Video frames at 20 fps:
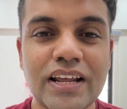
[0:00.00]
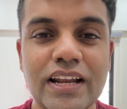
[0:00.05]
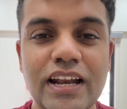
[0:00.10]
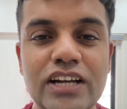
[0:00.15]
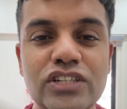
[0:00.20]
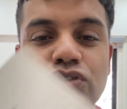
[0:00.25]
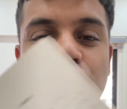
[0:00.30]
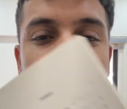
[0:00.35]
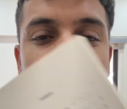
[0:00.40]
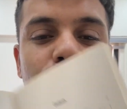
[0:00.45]

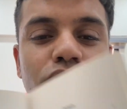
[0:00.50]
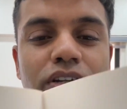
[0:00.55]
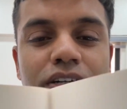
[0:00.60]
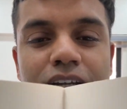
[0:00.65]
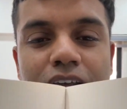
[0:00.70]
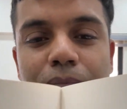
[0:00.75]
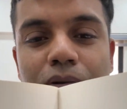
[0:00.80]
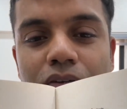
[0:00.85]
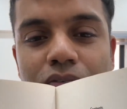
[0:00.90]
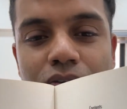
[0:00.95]
Let's go to the
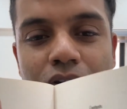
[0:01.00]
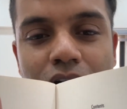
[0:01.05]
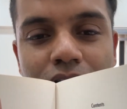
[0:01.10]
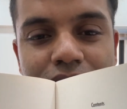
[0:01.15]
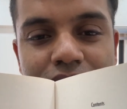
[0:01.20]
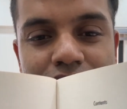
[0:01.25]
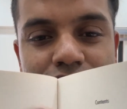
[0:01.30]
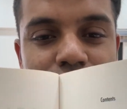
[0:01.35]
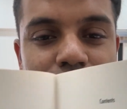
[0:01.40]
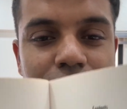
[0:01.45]
table of
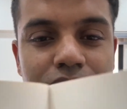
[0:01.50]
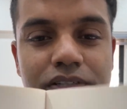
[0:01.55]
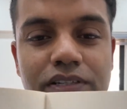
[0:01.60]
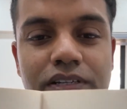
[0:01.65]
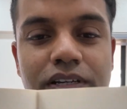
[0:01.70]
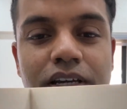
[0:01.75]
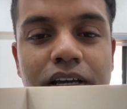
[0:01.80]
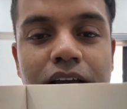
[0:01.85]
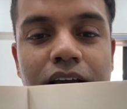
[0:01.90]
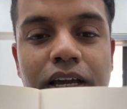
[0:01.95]
contents first.
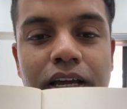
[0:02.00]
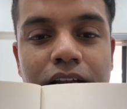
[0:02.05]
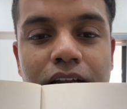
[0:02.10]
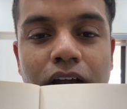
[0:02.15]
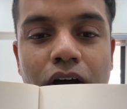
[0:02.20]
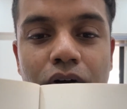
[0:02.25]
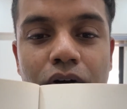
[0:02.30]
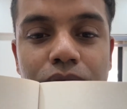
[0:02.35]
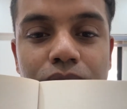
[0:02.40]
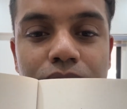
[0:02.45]

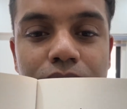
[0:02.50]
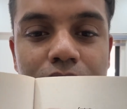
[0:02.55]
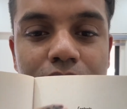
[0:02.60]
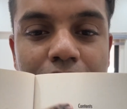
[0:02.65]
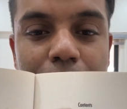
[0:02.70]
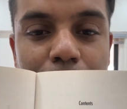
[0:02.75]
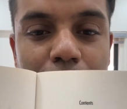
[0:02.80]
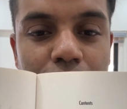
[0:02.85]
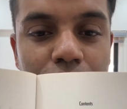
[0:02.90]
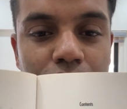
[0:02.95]
Now,
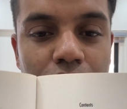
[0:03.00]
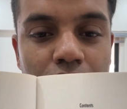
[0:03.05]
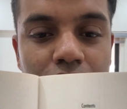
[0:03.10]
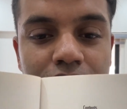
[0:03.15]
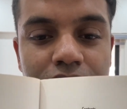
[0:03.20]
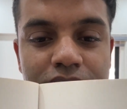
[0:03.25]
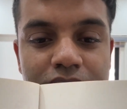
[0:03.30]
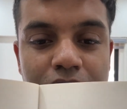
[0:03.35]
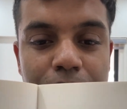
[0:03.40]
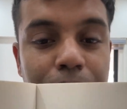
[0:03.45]
table of
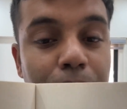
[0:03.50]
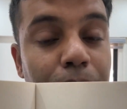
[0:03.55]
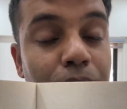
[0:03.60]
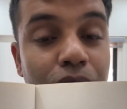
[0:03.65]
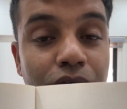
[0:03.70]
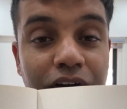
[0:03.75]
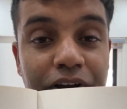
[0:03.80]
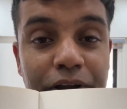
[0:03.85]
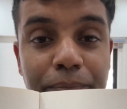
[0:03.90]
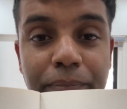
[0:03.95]
contents have been
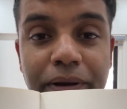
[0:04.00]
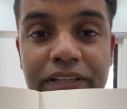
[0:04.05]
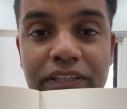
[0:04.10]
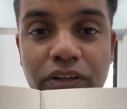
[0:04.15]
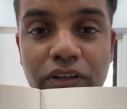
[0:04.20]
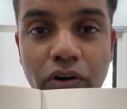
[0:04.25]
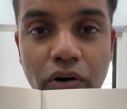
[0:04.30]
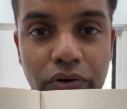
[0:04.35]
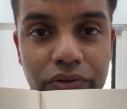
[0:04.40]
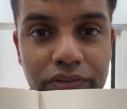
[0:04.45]
provided by
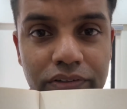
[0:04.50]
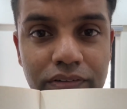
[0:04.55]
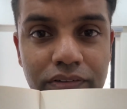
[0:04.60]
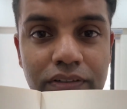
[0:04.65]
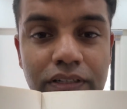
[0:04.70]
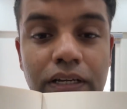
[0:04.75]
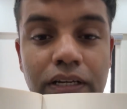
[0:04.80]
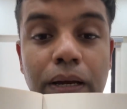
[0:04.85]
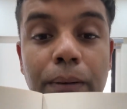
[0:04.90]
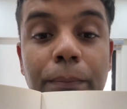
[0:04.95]
the author,
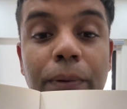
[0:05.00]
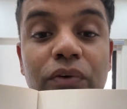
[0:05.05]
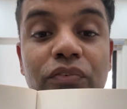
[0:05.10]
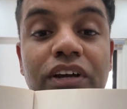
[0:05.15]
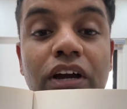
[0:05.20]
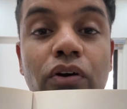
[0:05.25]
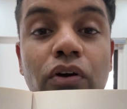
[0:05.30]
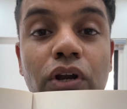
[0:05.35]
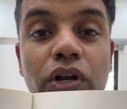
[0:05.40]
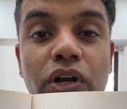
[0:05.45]
but
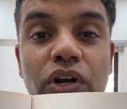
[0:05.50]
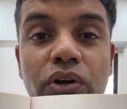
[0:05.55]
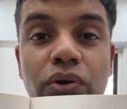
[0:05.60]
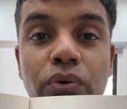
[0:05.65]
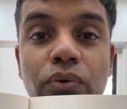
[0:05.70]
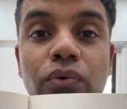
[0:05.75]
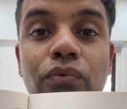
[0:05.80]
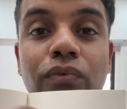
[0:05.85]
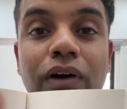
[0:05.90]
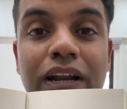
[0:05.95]
we are going to do
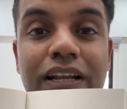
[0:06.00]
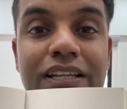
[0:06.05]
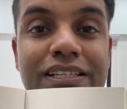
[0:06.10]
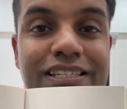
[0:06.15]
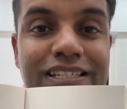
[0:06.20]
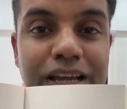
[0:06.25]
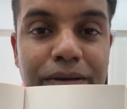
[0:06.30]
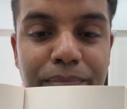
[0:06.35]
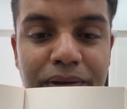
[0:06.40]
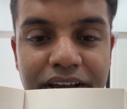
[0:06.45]
one
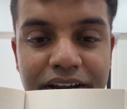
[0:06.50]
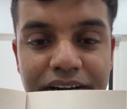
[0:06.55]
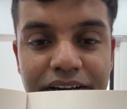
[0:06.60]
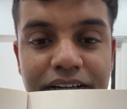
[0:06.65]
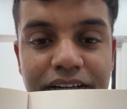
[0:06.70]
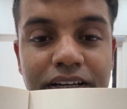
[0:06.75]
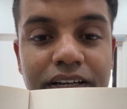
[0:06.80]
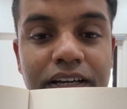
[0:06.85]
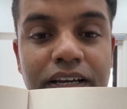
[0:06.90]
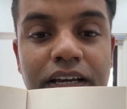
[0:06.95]
step
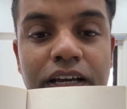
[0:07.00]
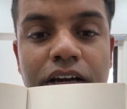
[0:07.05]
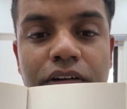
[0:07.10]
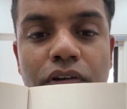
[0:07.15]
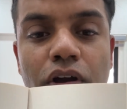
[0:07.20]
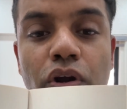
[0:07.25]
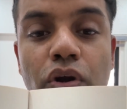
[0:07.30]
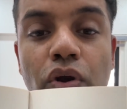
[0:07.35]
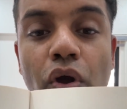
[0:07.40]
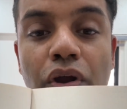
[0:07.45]
ahead.
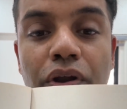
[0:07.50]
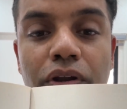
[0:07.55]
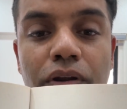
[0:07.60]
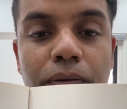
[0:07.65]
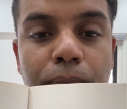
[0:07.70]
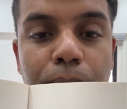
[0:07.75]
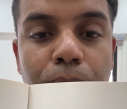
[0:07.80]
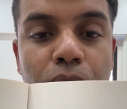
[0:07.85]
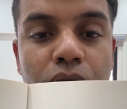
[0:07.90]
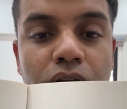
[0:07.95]
We are going to
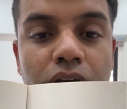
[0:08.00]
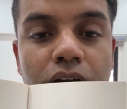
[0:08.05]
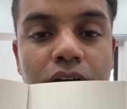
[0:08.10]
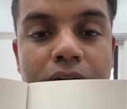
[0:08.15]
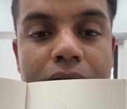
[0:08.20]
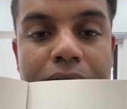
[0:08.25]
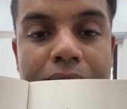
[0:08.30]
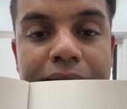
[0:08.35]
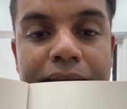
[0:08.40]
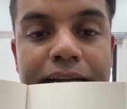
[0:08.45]
put a
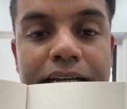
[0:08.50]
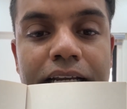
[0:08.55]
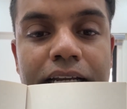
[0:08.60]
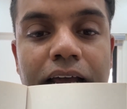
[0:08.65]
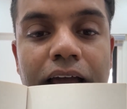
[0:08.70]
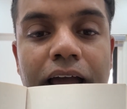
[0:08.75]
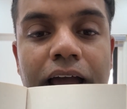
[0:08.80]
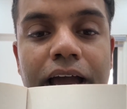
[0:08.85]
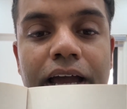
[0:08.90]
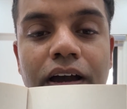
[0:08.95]
date
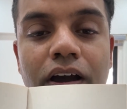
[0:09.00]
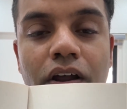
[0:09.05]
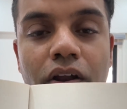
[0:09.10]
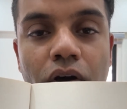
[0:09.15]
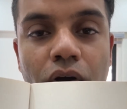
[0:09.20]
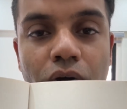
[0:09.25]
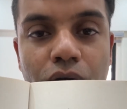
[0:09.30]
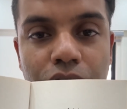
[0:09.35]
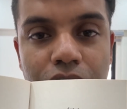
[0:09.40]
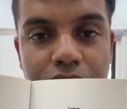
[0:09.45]

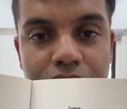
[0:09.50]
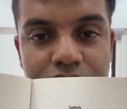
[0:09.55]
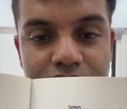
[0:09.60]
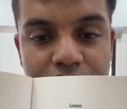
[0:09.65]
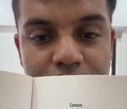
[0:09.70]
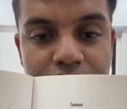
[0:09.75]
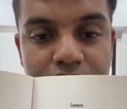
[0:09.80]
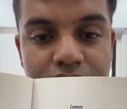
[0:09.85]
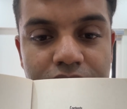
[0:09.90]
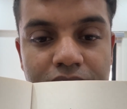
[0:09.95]
around
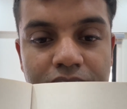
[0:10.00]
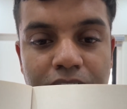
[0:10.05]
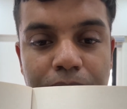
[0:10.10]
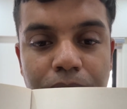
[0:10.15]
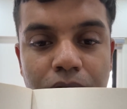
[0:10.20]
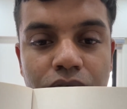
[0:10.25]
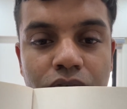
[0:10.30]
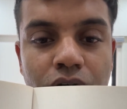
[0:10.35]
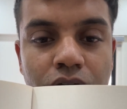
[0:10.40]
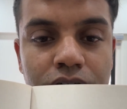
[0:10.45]
this
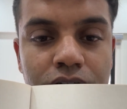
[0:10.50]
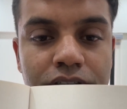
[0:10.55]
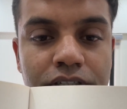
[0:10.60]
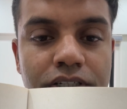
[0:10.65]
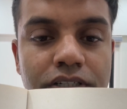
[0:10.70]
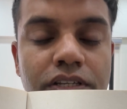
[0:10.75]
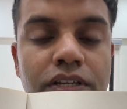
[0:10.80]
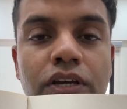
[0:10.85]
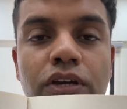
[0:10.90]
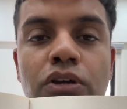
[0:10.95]
table of
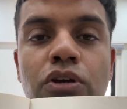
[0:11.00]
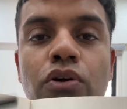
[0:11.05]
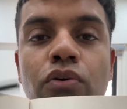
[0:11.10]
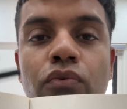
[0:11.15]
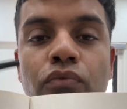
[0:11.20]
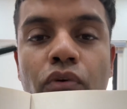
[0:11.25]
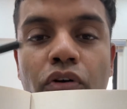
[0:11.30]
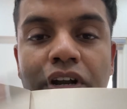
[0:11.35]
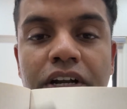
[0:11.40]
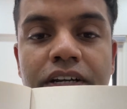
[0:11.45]
contents.
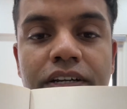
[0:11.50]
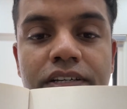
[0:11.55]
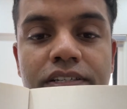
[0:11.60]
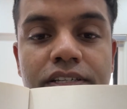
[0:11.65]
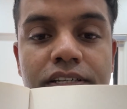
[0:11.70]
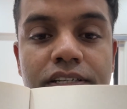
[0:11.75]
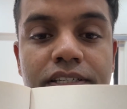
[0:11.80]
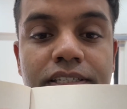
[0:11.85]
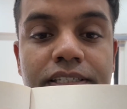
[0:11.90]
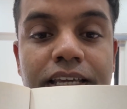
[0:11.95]
What it
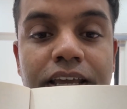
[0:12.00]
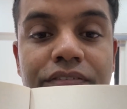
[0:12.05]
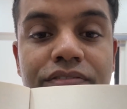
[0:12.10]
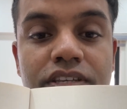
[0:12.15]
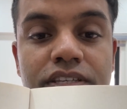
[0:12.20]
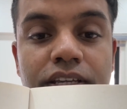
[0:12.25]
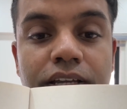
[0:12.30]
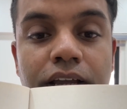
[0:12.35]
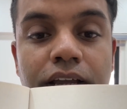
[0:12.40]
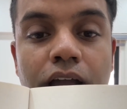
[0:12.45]
does is gives
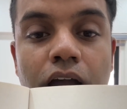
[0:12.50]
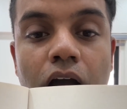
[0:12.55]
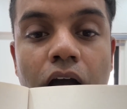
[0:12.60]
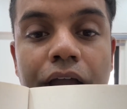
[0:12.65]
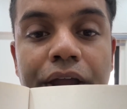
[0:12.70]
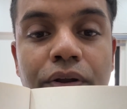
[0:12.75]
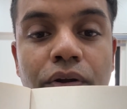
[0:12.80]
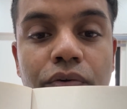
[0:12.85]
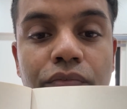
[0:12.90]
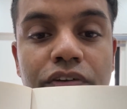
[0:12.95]
us a
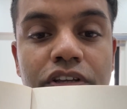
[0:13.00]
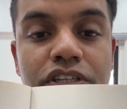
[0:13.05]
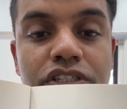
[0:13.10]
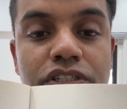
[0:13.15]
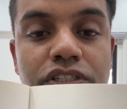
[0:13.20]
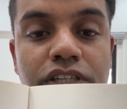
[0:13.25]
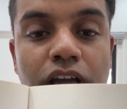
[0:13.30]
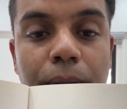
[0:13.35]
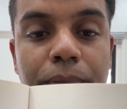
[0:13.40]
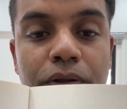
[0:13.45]
guide on
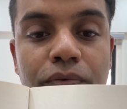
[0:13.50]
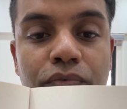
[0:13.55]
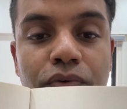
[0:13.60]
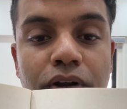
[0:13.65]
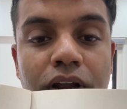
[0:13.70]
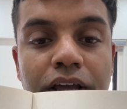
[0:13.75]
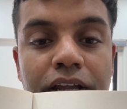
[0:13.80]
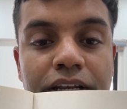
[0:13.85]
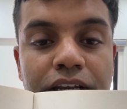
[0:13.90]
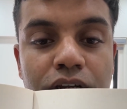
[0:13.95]
which chapter would
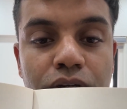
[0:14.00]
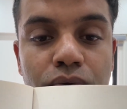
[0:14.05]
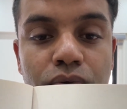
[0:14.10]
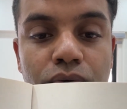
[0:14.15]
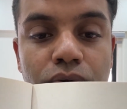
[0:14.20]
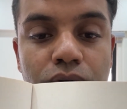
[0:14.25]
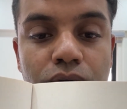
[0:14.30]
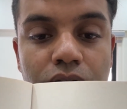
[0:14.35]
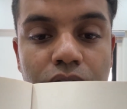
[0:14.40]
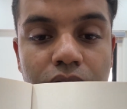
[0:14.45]
I need to
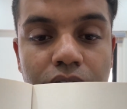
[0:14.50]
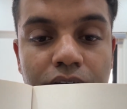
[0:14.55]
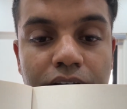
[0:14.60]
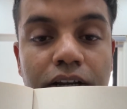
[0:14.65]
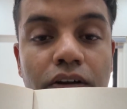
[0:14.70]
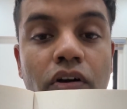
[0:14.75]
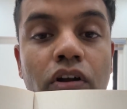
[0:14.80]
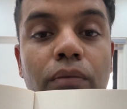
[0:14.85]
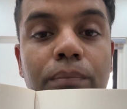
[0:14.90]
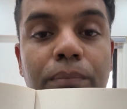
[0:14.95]

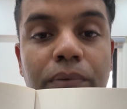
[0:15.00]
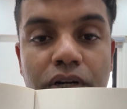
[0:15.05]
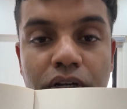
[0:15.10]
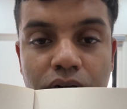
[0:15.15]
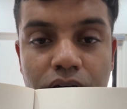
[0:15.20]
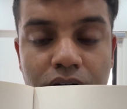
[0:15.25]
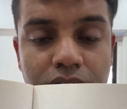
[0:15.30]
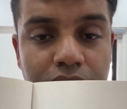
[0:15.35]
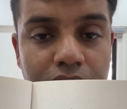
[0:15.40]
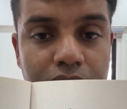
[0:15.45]
read on a
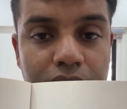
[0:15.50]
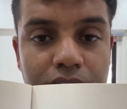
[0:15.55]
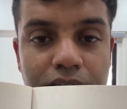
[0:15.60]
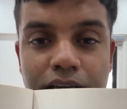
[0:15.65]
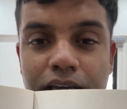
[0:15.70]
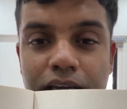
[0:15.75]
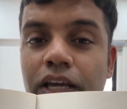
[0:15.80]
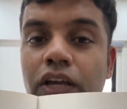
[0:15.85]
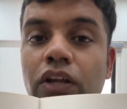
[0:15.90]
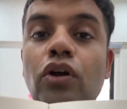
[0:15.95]
particular day.
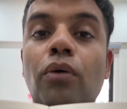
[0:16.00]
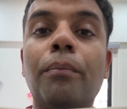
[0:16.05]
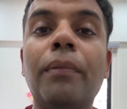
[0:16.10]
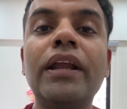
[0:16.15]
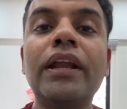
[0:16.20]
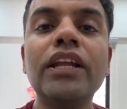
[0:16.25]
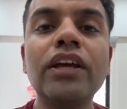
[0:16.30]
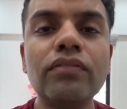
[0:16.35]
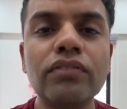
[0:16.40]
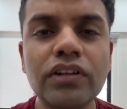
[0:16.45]
Now,
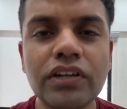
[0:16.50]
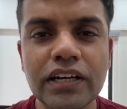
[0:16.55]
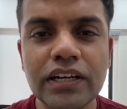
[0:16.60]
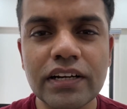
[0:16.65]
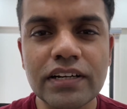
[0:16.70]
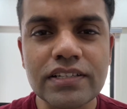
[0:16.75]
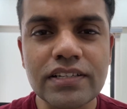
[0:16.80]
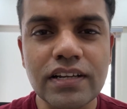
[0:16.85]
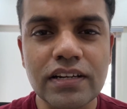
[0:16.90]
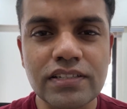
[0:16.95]
many of the
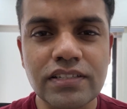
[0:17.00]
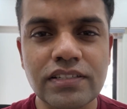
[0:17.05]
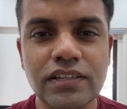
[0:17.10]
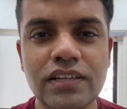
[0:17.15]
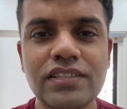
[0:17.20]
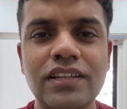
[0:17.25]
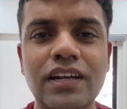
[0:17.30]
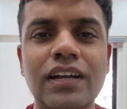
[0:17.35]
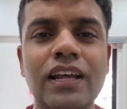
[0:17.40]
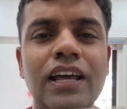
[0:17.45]
readers are
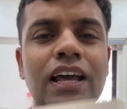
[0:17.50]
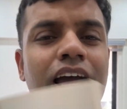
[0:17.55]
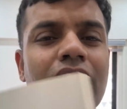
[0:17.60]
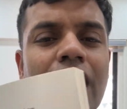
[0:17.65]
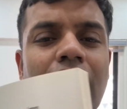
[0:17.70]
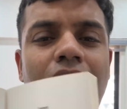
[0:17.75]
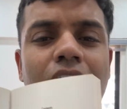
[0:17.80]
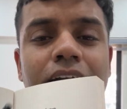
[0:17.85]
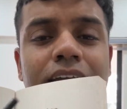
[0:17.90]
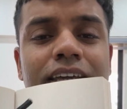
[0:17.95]
such that
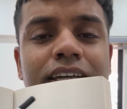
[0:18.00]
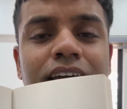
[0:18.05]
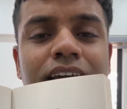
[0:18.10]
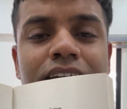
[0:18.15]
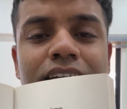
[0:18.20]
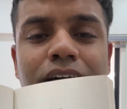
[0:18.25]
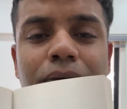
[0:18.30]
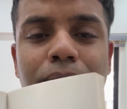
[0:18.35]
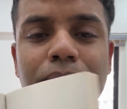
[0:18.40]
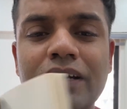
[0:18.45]
I can
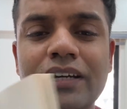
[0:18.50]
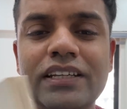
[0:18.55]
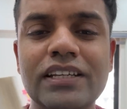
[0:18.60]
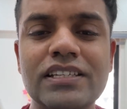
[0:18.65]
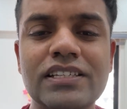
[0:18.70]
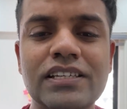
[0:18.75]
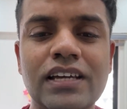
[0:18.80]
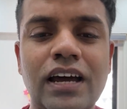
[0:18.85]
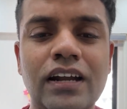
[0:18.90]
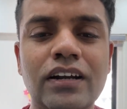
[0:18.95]
complete
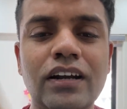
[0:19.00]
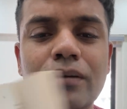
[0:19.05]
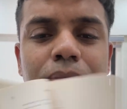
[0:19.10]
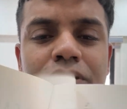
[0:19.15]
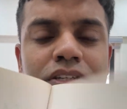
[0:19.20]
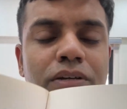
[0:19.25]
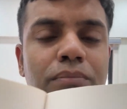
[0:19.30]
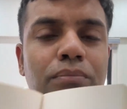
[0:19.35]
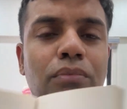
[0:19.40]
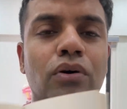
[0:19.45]
this
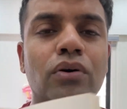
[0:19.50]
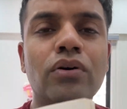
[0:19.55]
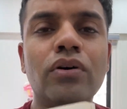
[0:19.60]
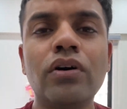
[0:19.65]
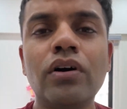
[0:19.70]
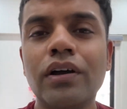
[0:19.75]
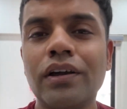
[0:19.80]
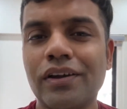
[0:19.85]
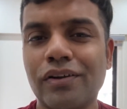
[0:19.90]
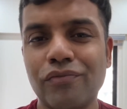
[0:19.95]
100-page book
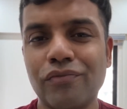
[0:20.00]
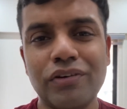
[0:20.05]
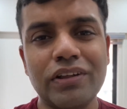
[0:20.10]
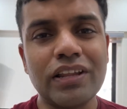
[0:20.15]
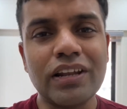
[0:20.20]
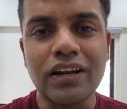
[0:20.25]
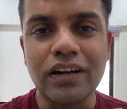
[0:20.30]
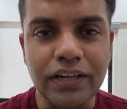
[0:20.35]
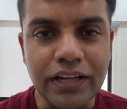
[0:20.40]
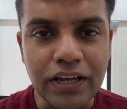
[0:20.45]

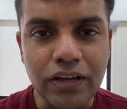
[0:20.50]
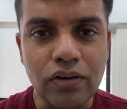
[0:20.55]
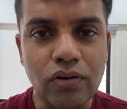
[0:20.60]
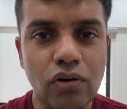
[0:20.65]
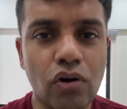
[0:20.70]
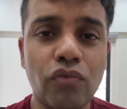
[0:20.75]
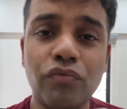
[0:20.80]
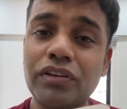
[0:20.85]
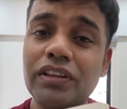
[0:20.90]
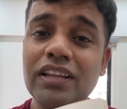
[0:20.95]
within a day
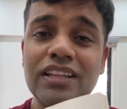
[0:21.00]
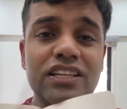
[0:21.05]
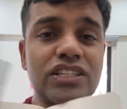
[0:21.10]
or within